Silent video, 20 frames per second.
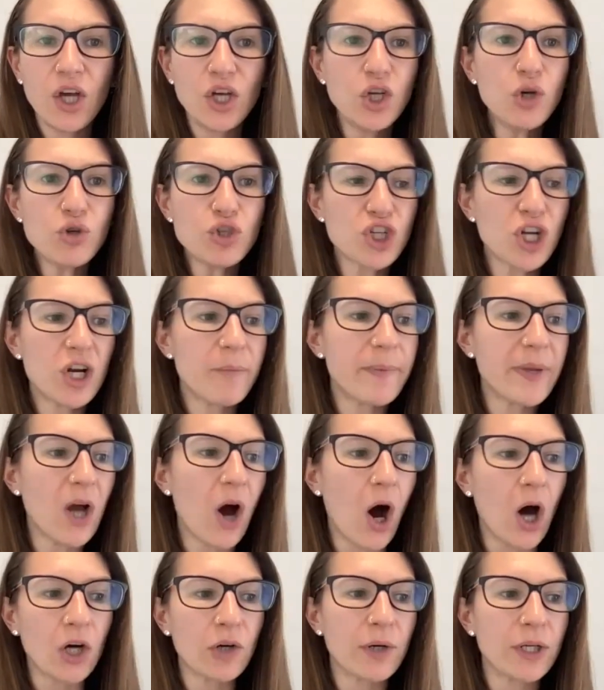You shouldn't be
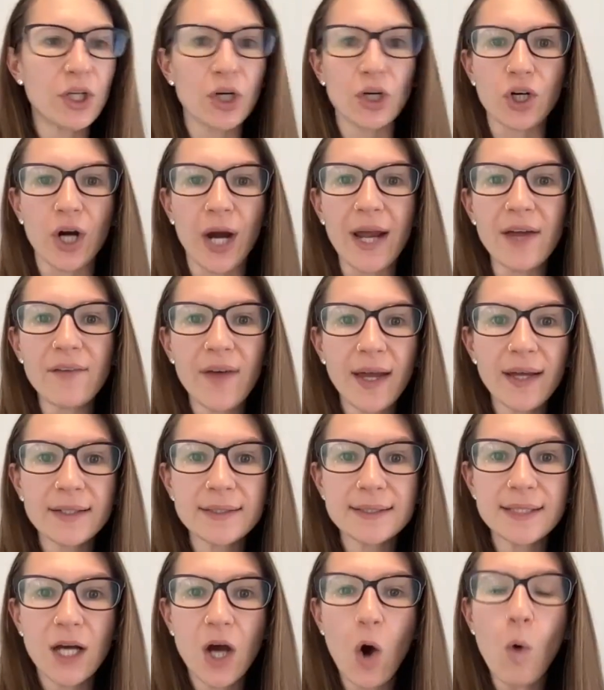honoring your
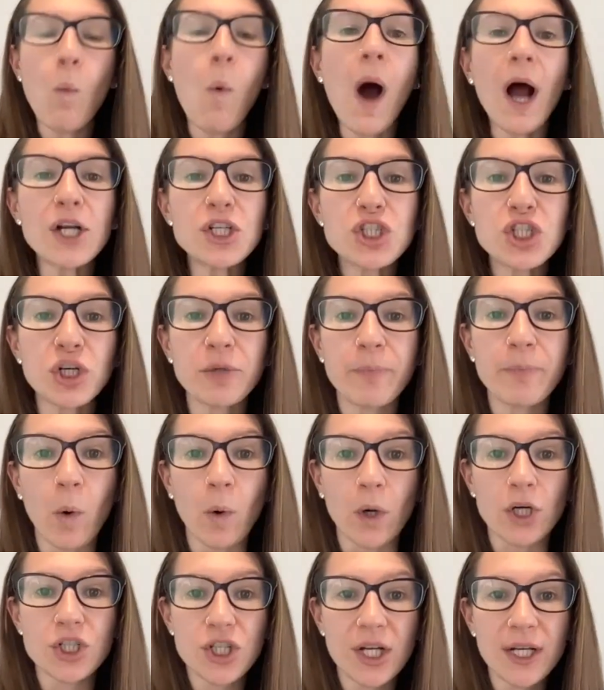cravings. Watch your
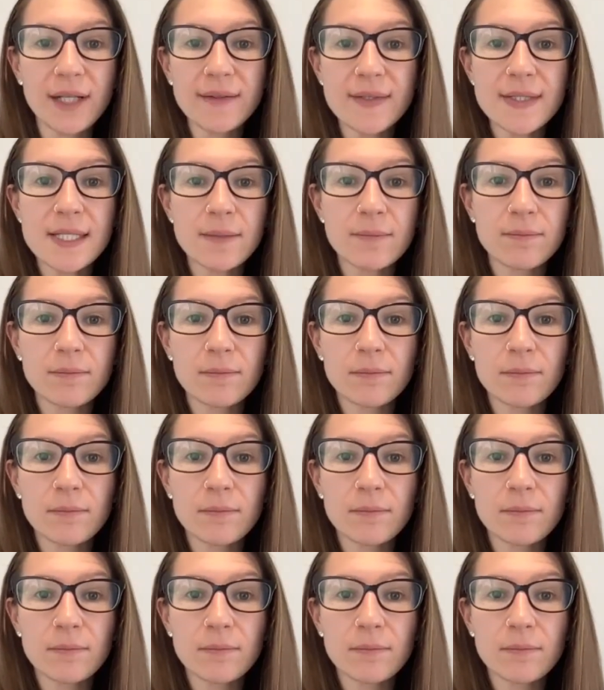portions.